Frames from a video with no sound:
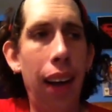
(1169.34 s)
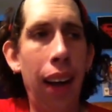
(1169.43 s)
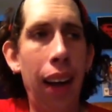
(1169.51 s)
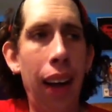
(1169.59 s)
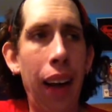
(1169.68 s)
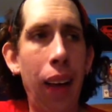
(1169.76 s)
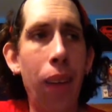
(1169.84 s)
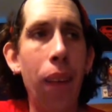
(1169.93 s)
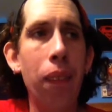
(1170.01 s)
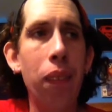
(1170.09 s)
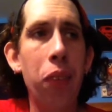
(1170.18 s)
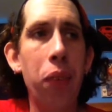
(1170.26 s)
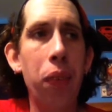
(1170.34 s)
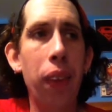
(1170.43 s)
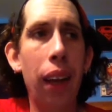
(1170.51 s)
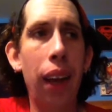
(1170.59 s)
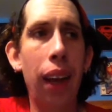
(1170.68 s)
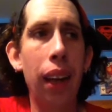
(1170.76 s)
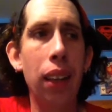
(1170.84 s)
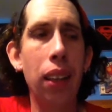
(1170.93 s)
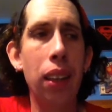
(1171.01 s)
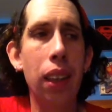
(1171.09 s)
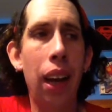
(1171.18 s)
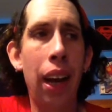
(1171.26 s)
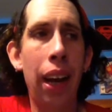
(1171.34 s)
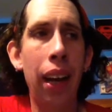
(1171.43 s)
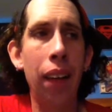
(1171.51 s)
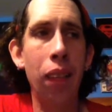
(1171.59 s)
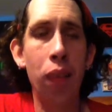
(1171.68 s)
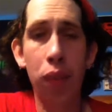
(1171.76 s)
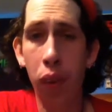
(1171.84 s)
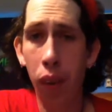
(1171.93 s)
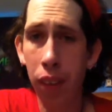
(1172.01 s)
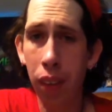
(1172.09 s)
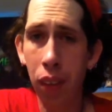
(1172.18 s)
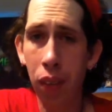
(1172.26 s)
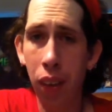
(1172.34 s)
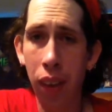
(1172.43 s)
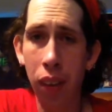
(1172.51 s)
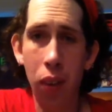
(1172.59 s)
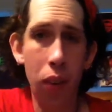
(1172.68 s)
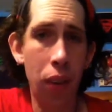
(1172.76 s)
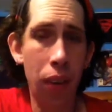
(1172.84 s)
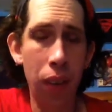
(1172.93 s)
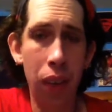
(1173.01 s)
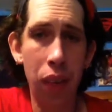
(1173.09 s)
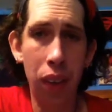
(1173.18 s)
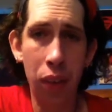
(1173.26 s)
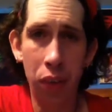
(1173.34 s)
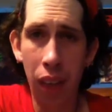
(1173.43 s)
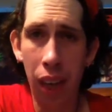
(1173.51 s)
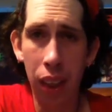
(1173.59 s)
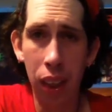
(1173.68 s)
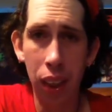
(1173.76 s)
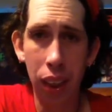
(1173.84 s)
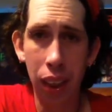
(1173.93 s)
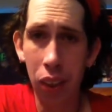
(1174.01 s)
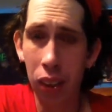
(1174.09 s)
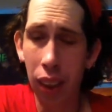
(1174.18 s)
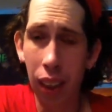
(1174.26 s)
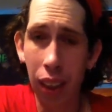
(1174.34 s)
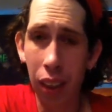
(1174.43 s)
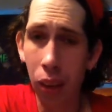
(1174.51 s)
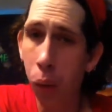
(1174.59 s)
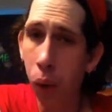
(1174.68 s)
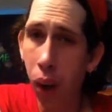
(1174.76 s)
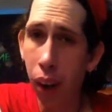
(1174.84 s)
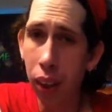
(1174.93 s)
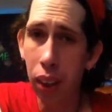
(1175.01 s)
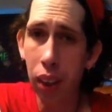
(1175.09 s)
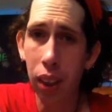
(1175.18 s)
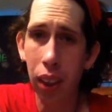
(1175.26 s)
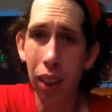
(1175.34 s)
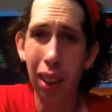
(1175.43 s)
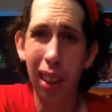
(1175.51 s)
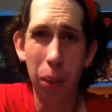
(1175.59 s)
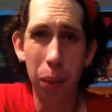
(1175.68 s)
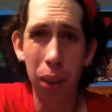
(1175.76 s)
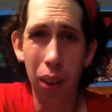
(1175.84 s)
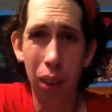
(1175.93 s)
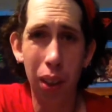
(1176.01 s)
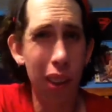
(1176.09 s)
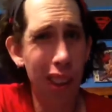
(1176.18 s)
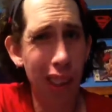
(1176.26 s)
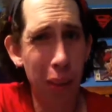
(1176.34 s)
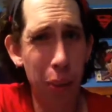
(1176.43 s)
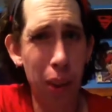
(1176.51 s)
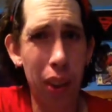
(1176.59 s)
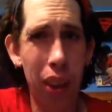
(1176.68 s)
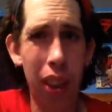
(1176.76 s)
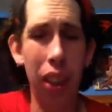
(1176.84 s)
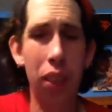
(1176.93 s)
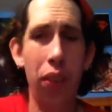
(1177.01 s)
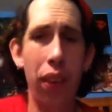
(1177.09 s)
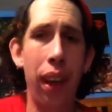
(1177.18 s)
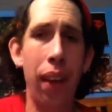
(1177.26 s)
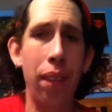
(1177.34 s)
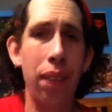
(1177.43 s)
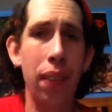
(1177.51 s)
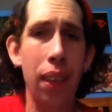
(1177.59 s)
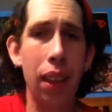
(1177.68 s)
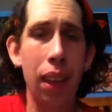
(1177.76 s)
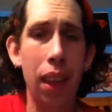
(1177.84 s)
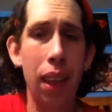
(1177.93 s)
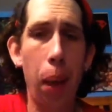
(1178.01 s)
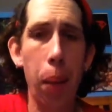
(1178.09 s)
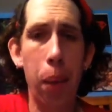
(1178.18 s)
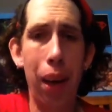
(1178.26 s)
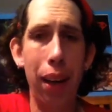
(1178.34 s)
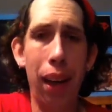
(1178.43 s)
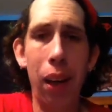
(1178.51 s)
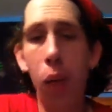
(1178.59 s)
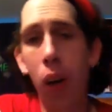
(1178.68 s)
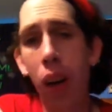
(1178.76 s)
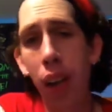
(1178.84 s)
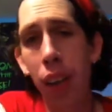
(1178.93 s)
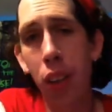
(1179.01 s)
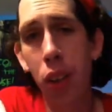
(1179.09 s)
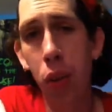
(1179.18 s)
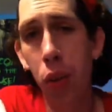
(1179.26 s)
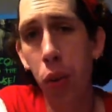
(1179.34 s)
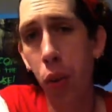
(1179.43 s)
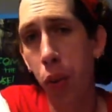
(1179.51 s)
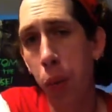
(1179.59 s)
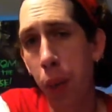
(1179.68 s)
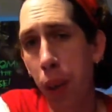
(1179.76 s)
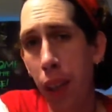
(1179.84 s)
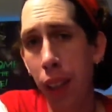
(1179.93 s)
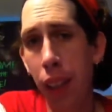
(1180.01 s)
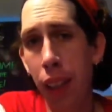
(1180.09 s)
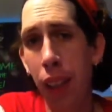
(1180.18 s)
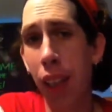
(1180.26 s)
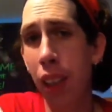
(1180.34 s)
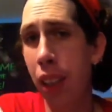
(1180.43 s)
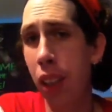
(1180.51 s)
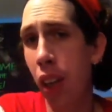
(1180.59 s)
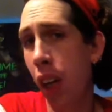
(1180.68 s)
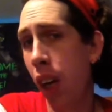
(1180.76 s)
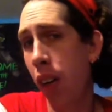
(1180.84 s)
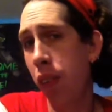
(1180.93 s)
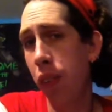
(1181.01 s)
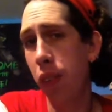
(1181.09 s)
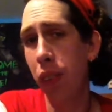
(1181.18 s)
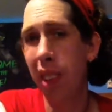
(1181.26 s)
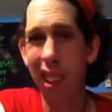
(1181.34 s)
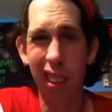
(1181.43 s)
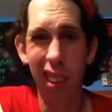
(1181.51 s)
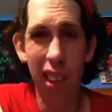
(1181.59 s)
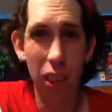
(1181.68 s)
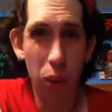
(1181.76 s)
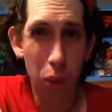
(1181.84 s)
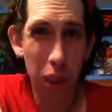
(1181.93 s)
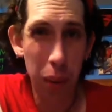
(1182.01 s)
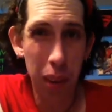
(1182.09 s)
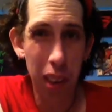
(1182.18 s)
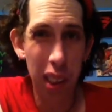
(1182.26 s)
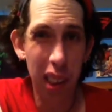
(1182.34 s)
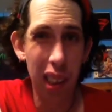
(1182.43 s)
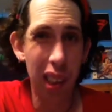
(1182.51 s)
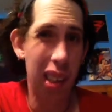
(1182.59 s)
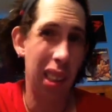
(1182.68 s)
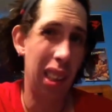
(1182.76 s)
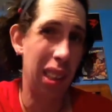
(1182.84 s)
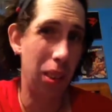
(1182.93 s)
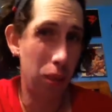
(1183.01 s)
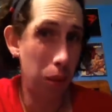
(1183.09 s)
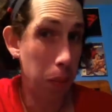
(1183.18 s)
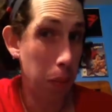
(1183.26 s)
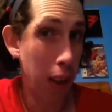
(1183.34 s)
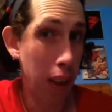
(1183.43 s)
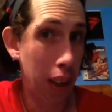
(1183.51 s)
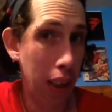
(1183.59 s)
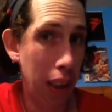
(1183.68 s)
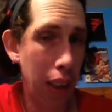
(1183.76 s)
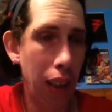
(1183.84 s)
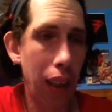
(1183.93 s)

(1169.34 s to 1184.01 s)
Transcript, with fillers: I hope that I am informative. I know I'm not very flashy and entertaining to watch, and that could be dull. I apologize for that. But I want to probably cut this off because I'm going to hit 20 minutes again. That seems to be my thing.